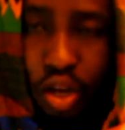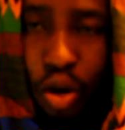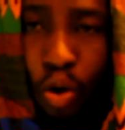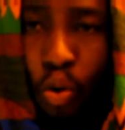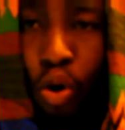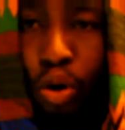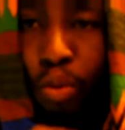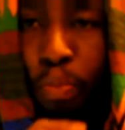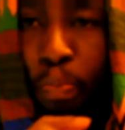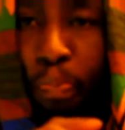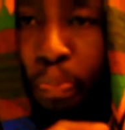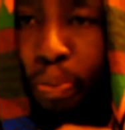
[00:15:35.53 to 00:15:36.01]

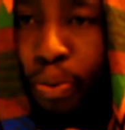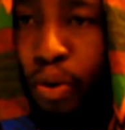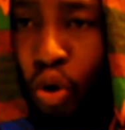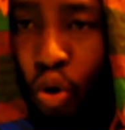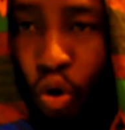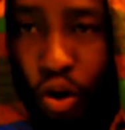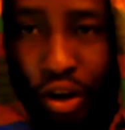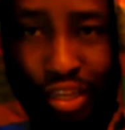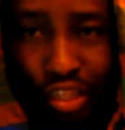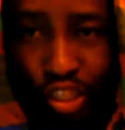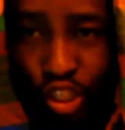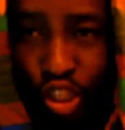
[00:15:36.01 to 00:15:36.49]
What
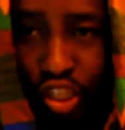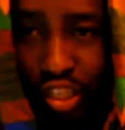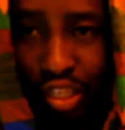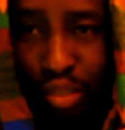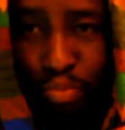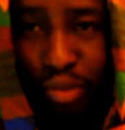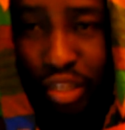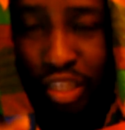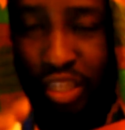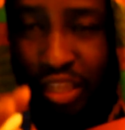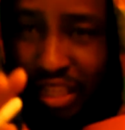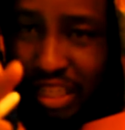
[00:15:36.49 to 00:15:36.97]
ploid
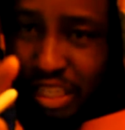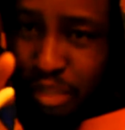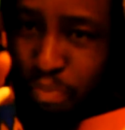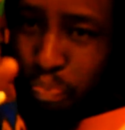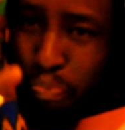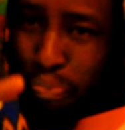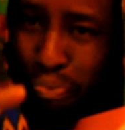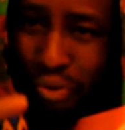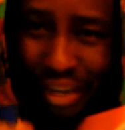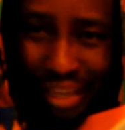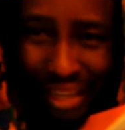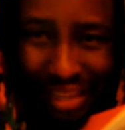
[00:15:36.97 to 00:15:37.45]
just means, let's
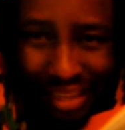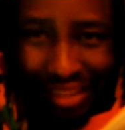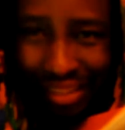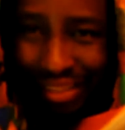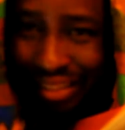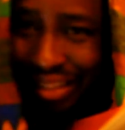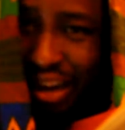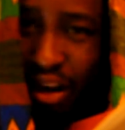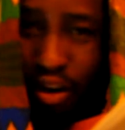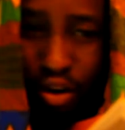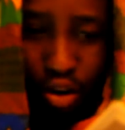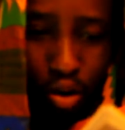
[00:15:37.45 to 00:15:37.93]
break
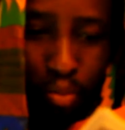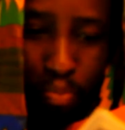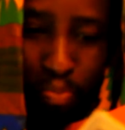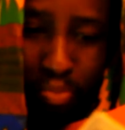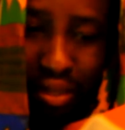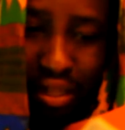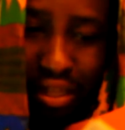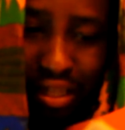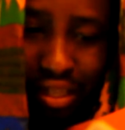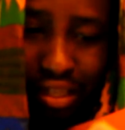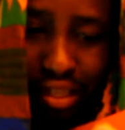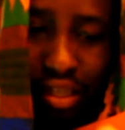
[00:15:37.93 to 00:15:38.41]
it down
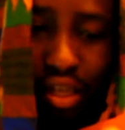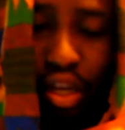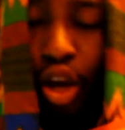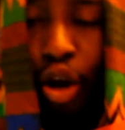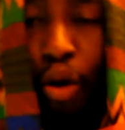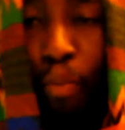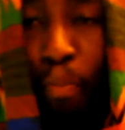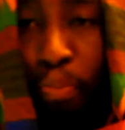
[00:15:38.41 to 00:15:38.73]
completely.